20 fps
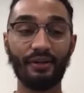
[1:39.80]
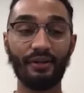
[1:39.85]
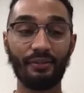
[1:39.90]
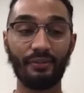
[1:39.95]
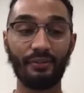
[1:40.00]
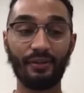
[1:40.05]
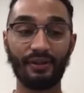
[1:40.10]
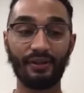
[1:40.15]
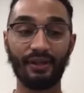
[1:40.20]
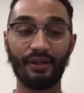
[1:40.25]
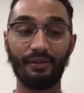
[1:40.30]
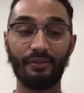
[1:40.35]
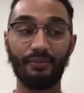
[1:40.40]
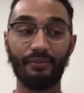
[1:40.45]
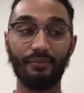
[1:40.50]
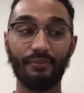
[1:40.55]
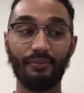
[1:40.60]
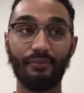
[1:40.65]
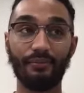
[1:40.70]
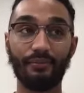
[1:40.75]
with
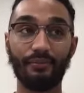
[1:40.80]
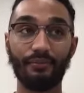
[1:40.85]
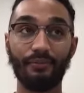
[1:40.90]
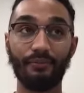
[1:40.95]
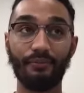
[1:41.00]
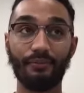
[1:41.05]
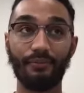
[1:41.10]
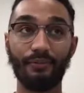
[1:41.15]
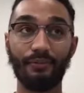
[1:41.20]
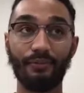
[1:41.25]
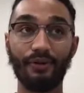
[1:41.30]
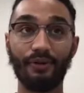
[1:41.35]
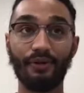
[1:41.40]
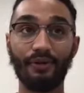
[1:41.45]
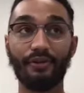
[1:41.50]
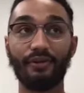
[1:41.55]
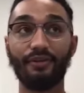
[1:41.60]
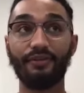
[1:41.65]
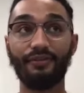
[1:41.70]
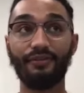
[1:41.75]
um, where the,
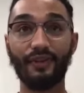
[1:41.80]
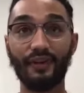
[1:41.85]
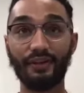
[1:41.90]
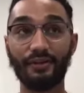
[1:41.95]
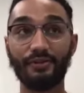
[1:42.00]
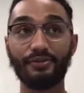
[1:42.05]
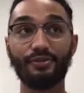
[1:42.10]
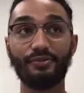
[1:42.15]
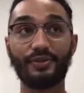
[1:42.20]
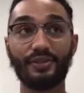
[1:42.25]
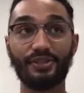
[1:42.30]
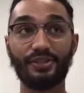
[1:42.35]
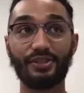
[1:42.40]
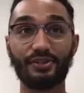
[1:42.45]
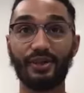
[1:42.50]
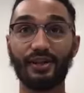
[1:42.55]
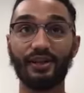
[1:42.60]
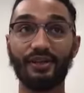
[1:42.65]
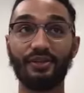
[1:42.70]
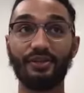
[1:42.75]
the fellows that we
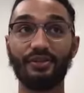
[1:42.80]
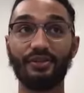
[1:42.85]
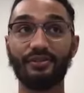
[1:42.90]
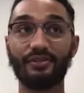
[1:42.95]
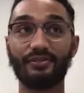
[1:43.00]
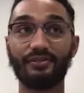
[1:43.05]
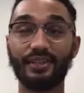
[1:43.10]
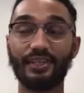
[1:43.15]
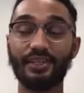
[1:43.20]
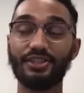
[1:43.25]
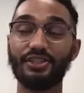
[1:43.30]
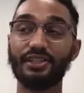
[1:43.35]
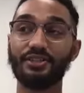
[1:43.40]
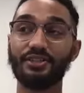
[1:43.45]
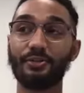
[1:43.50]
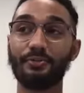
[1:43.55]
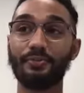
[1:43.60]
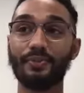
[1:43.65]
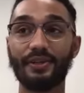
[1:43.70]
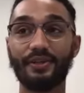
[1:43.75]
train are teaching
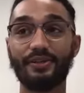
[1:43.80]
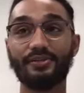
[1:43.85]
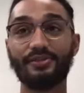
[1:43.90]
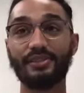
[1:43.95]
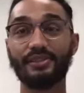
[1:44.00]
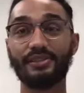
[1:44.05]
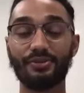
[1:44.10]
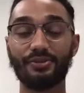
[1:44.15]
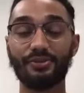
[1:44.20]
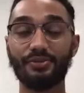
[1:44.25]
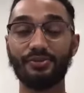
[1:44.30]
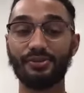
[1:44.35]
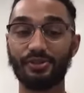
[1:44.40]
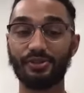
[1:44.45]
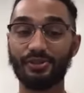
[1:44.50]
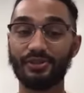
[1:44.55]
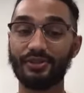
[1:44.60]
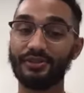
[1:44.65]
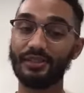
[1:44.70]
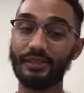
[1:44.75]
their peers these tools and
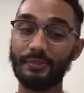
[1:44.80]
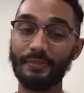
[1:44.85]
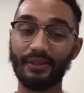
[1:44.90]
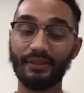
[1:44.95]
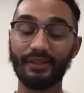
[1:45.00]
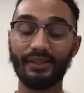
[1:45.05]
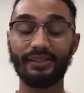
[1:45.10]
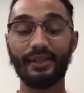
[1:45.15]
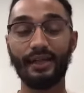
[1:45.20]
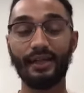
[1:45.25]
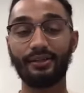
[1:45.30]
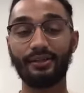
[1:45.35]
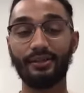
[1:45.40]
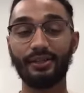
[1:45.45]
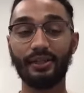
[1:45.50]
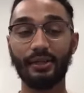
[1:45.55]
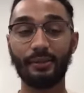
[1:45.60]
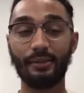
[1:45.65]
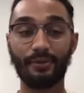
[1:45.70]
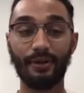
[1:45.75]
they're typically
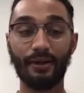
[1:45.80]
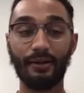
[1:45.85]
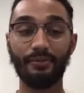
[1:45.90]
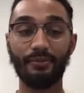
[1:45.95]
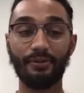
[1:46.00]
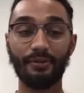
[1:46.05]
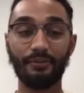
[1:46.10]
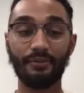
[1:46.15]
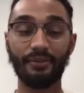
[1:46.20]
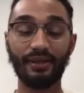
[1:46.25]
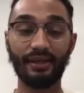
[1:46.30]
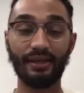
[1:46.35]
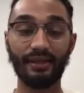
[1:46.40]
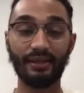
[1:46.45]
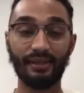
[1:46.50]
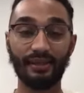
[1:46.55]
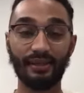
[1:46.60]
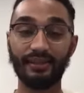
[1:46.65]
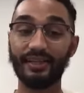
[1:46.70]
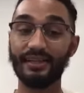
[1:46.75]
tackling a problem
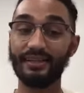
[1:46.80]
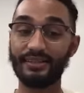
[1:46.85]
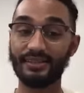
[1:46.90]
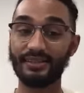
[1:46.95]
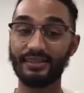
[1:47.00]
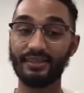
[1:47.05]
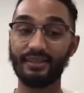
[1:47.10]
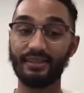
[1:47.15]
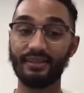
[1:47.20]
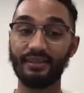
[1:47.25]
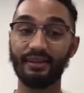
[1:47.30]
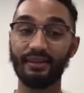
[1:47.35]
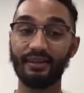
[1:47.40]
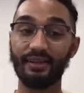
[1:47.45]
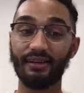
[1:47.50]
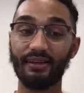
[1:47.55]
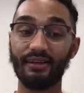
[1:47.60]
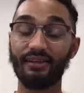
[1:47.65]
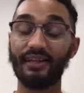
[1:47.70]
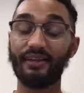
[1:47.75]
that they see uh,
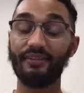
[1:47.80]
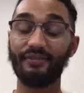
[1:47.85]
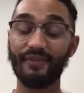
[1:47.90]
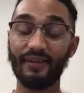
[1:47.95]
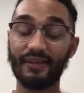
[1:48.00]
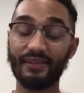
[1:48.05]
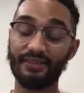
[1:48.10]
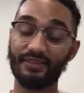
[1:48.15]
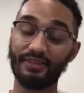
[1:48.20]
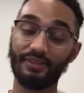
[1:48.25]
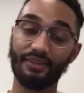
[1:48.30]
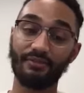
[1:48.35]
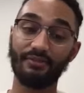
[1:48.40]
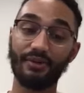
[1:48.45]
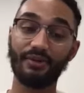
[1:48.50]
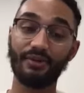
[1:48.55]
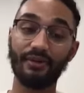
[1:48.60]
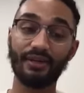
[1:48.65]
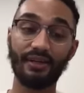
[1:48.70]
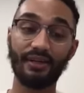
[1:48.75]
or they face in their
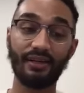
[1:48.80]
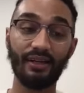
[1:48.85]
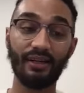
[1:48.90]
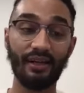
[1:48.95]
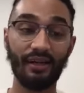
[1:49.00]
community